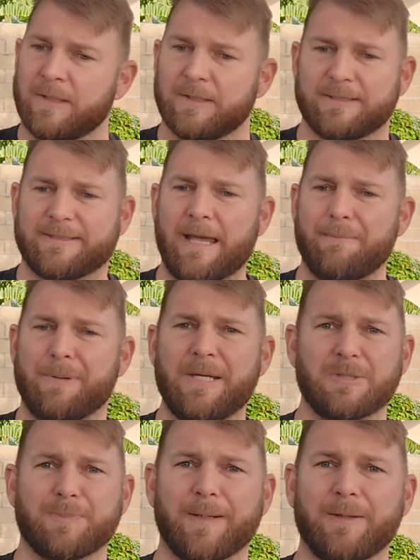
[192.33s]
The set
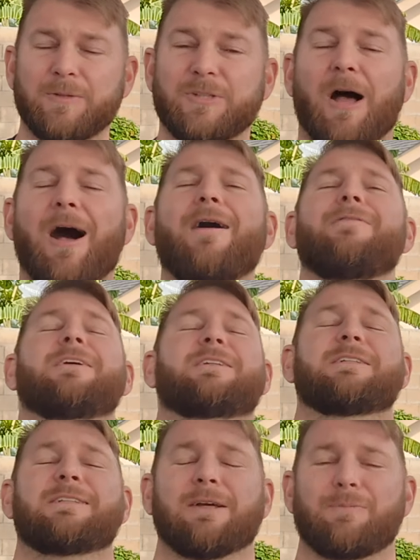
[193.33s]
piece play was
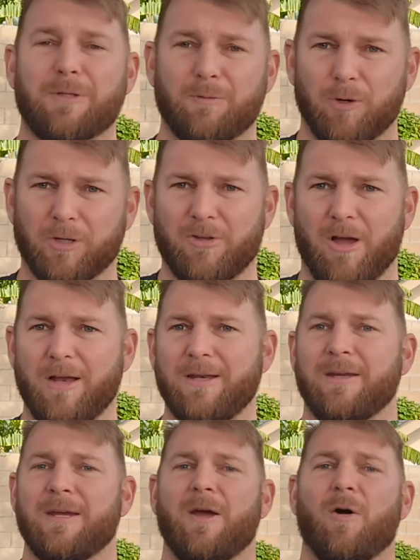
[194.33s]
obviously something worked on.
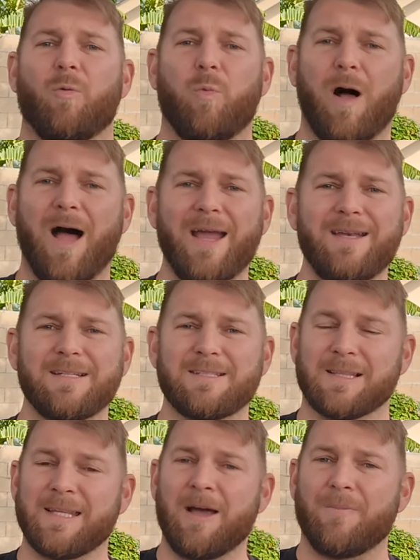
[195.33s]
Why does
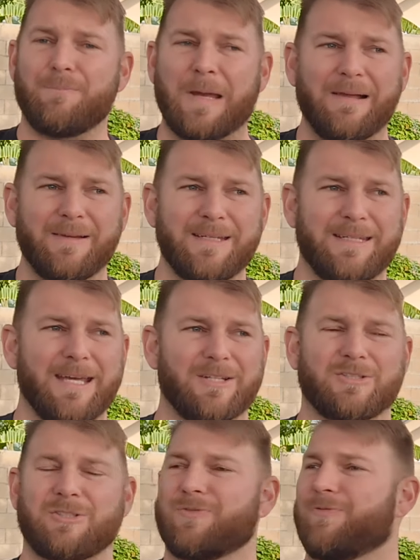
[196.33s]
Leon Bailey get
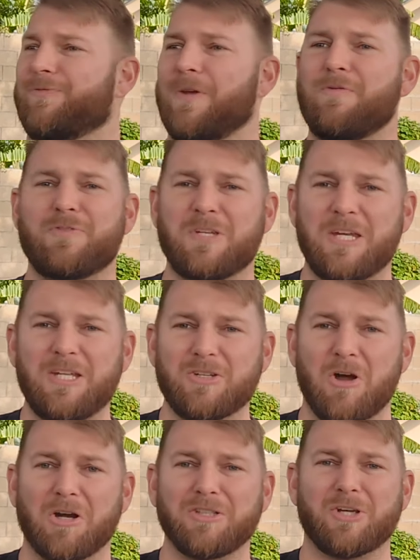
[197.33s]
15
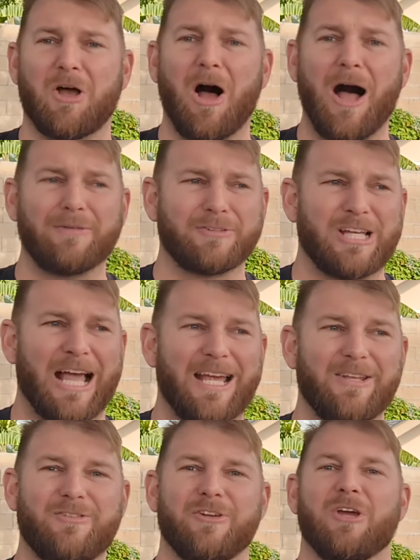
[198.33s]
yards
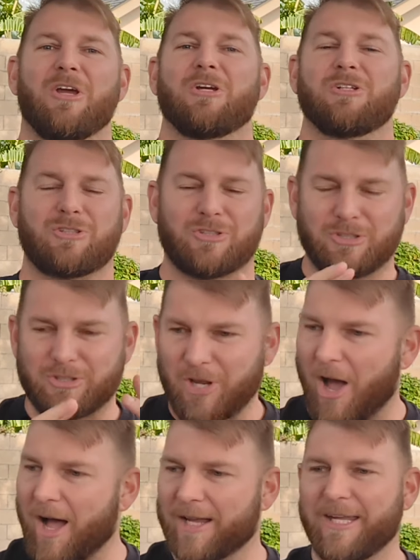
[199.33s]
offsides,
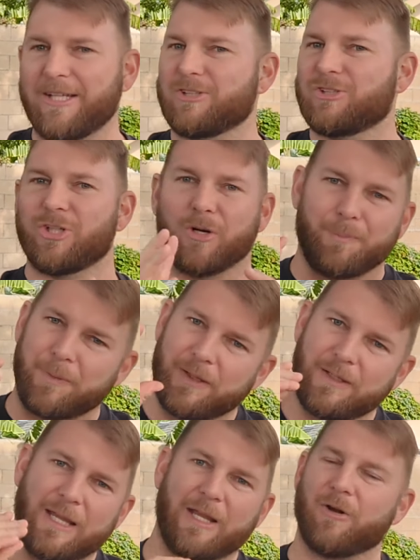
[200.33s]
talking,
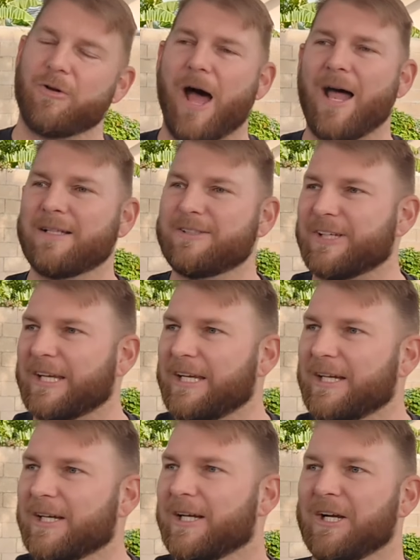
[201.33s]
chirping in Onana's
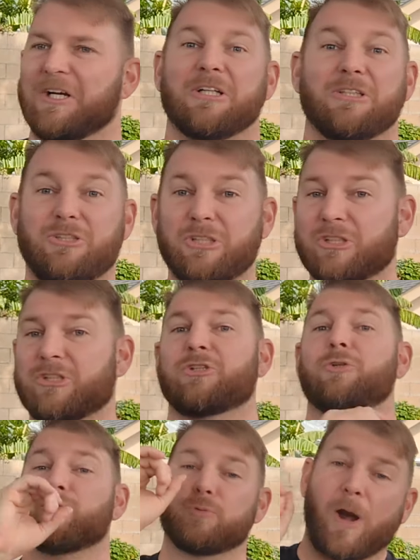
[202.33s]
ear just
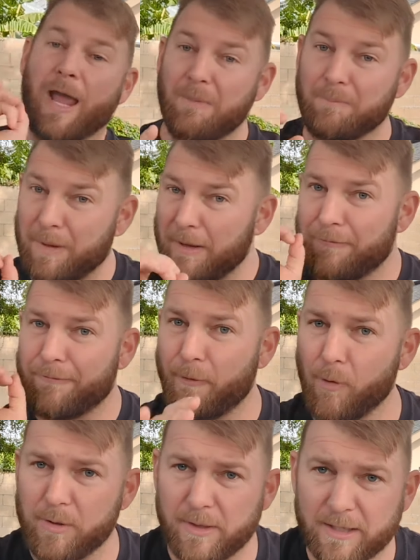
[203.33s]
to right
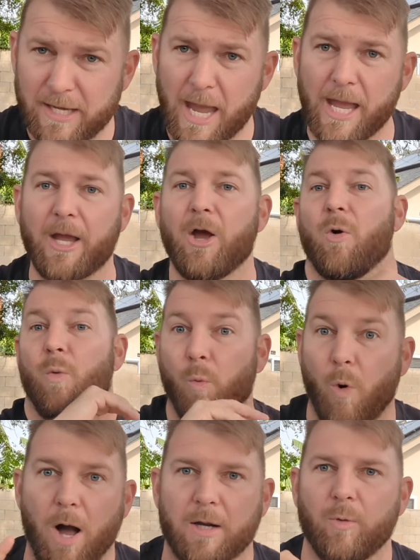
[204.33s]
before the kick
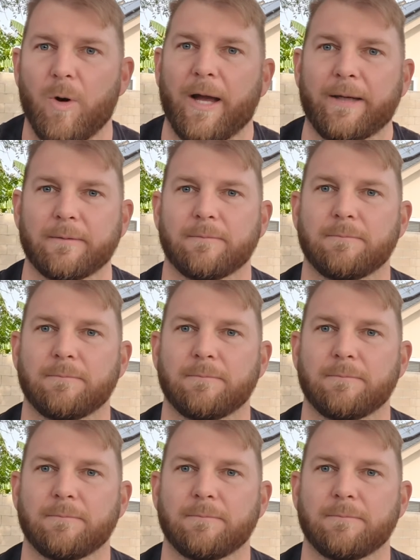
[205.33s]
walk away?